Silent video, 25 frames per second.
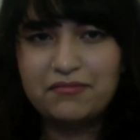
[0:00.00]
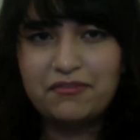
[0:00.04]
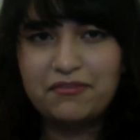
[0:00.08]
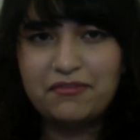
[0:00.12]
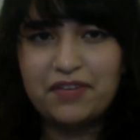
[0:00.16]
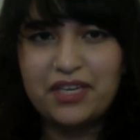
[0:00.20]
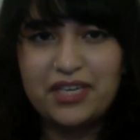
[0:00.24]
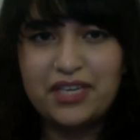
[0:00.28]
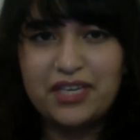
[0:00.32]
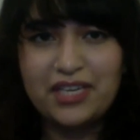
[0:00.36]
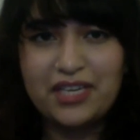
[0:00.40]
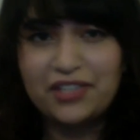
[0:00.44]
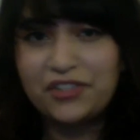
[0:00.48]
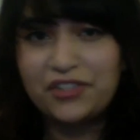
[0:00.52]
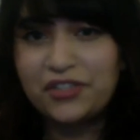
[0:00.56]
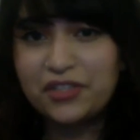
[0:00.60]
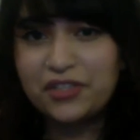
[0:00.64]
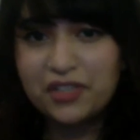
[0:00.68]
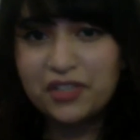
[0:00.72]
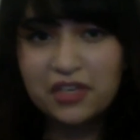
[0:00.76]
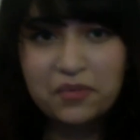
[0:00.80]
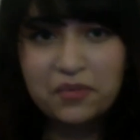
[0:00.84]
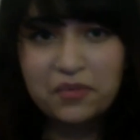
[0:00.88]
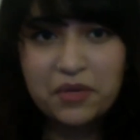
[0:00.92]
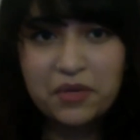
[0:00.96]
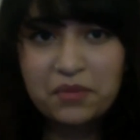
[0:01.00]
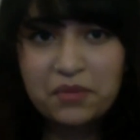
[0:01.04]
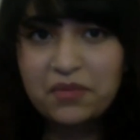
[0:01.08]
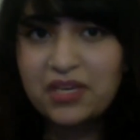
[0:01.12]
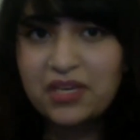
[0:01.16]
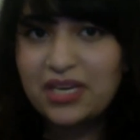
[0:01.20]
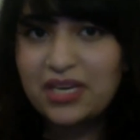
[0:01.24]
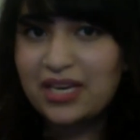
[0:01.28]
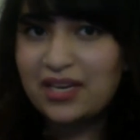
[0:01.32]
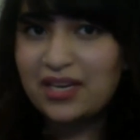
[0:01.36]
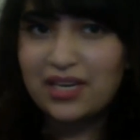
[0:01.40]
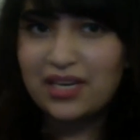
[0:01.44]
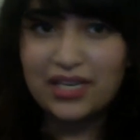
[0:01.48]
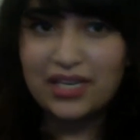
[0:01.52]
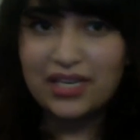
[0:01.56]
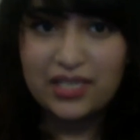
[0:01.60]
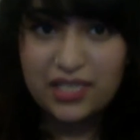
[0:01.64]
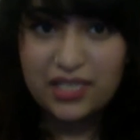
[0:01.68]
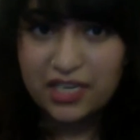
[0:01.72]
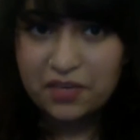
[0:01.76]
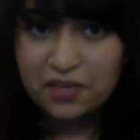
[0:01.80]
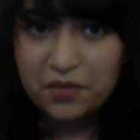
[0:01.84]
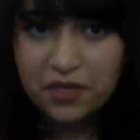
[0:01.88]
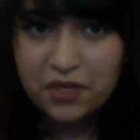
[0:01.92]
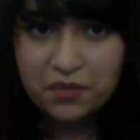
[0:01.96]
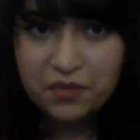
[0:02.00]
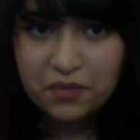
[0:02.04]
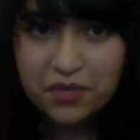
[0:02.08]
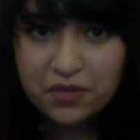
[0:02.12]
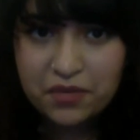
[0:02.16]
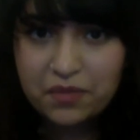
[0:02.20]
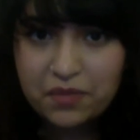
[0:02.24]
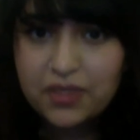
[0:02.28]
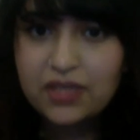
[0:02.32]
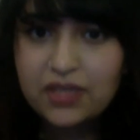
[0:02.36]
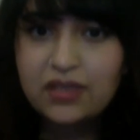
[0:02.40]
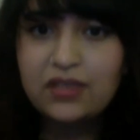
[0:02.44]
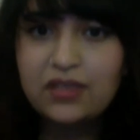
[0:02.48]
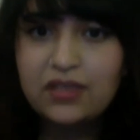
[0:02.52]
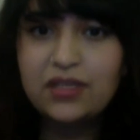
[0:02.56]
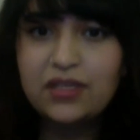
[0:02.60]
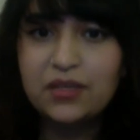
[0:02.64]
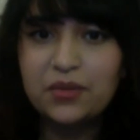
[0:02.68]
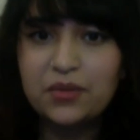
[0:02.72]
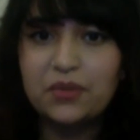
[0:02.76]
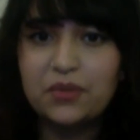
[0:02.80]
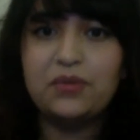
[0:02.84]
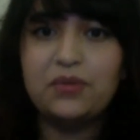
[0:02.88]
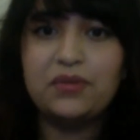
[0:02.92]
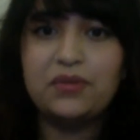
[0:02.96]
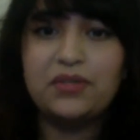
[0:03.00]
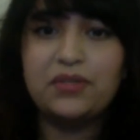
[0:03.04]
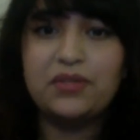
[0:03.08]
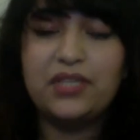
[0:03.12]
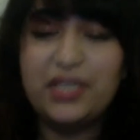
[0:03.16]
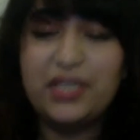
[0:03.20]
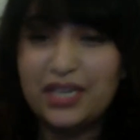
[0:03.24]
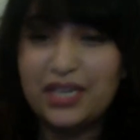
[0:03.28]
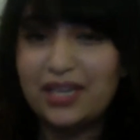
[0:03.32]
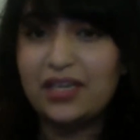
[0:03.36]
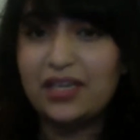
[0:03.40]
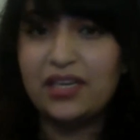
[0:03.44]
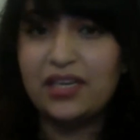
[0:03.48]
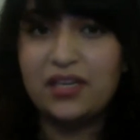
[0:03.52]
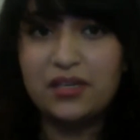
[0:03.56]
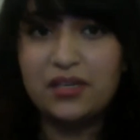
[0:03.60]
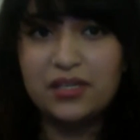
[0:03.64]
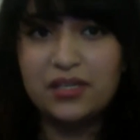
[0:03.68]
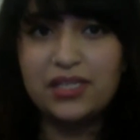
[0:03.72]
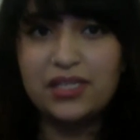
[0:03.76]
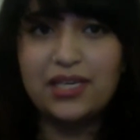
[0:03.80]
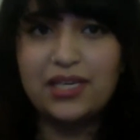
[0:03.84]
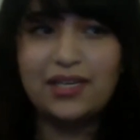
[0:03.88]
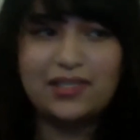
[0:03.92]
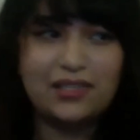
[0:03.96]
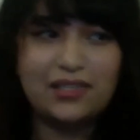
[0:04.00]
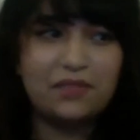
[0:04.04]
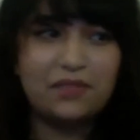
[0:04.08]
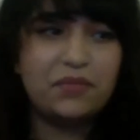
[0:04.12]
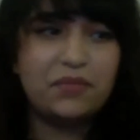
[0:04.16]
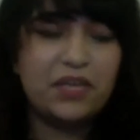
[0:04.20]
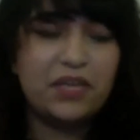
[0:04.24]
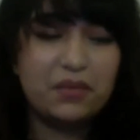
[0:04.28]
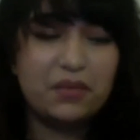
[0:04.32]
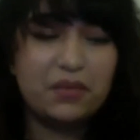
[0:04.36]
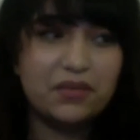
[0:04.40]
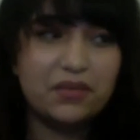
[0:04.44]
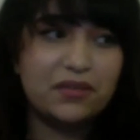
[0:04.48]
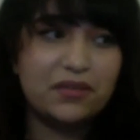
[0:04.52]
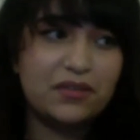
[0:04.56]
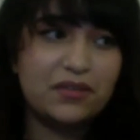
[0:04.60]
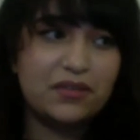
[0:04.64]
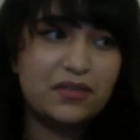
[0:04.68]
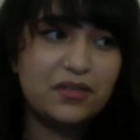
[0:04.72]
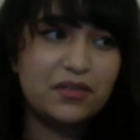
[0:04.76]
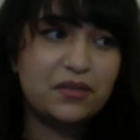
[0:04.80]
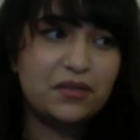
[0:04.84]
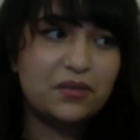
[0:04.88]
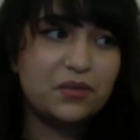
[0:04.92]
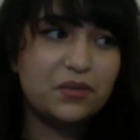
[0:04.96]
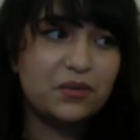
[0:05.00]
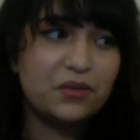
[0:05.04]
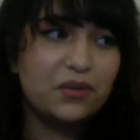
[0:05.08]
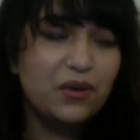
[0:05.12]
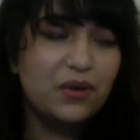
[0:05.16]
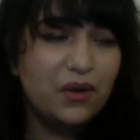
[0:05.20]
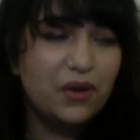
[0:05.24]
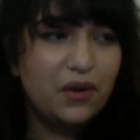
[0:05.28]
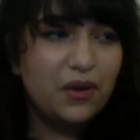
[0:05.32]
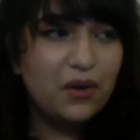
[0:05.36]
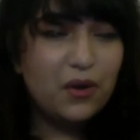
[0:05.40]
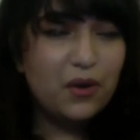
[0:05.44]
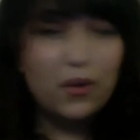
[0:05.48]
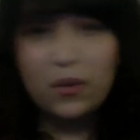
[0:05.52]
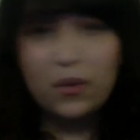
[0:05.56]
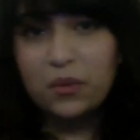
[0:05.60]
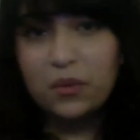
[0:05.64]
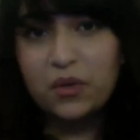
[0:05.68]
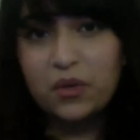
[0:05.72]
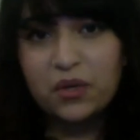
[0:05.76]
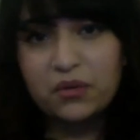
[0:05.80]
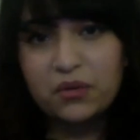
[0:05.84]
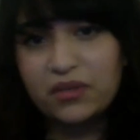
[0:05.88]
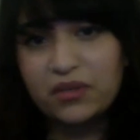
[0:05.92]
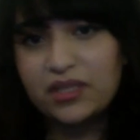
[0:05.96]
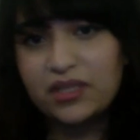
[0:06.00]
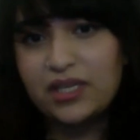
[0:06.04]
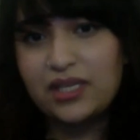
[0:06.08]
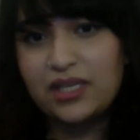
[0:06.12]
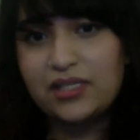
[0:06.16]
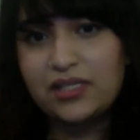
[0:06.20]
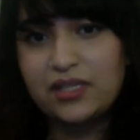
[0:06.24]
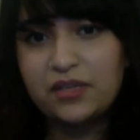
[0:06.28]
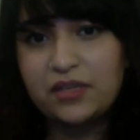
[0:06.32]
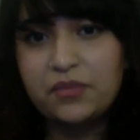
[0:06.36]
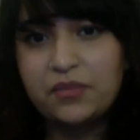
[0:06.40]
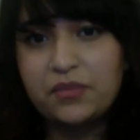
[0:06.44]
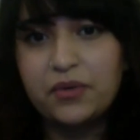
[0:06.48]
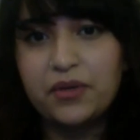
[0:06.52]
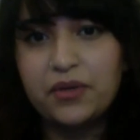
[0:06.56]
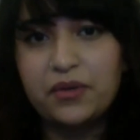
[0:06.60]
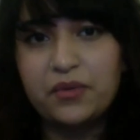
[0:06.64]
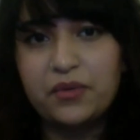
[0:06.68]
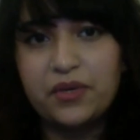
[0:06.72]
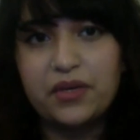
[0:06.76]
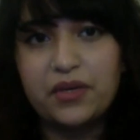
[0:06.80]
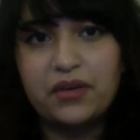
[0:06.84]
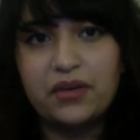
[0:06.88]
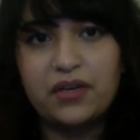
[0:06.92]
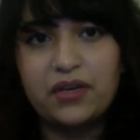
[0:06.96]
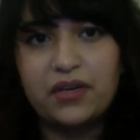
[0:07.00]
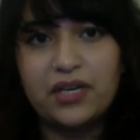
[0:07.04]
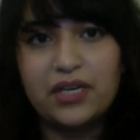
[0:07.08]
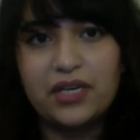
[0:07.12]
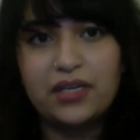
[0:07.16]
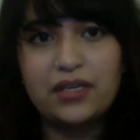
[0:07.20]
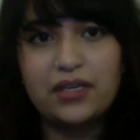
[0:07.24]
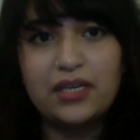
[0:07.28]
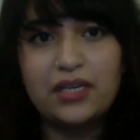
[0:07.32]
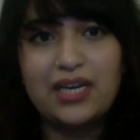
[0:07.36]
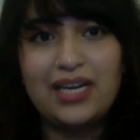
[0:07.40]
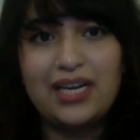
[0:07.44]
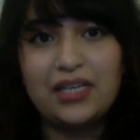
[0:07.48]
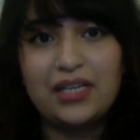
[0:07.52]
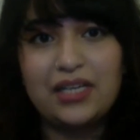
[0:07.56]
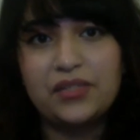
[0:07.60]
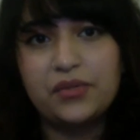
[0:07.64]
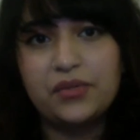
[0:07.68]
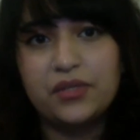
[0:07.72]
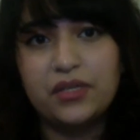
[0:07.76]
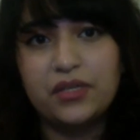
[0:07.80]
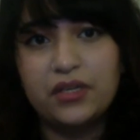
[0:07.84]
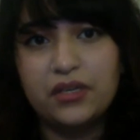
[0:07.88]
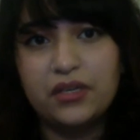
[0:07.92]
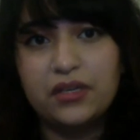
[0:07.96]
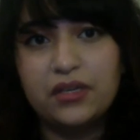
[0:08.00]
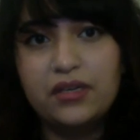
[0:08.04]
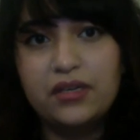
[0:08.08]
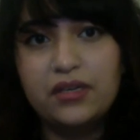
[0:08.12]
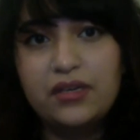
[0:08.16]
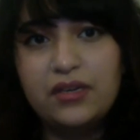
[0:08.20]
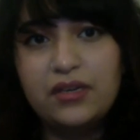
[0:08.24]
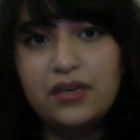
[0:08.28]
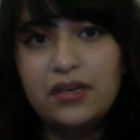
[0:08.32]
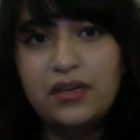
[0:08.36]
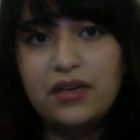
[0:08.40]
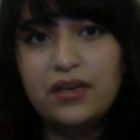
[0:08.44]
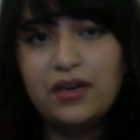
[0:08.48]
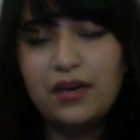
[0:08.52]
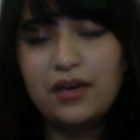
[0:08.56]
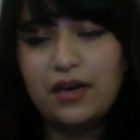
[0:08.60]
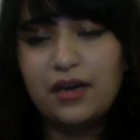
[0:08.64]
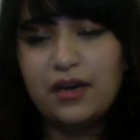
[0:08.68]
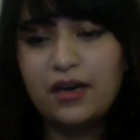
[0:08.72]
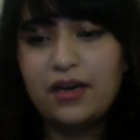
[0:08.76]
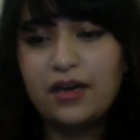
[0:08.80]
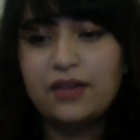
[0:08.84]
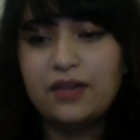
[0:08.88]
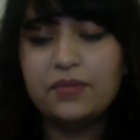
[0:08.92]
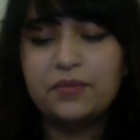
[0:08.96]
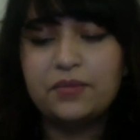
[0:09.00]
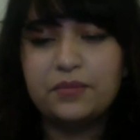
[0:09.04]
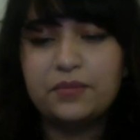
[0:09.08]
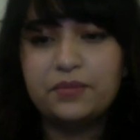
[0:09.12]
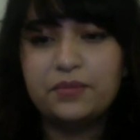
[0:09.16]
financial commitment and like time commitment to get into glass and be able to work with glass at a point where you're like actually good. Um,